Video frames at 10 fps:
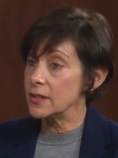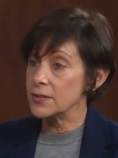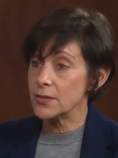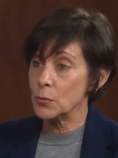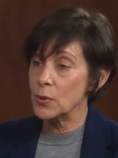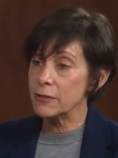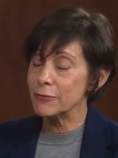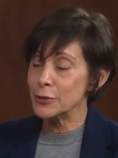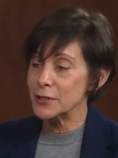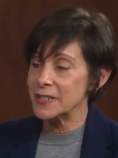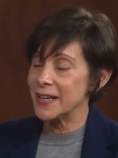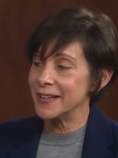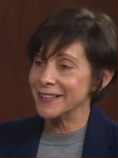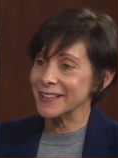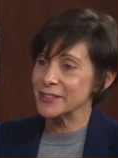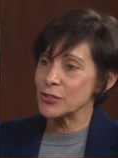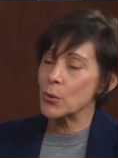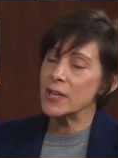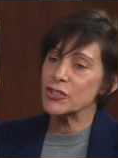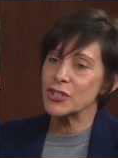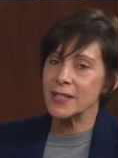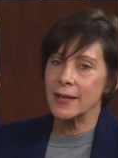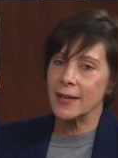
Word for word: a it's a wonderful uh, question,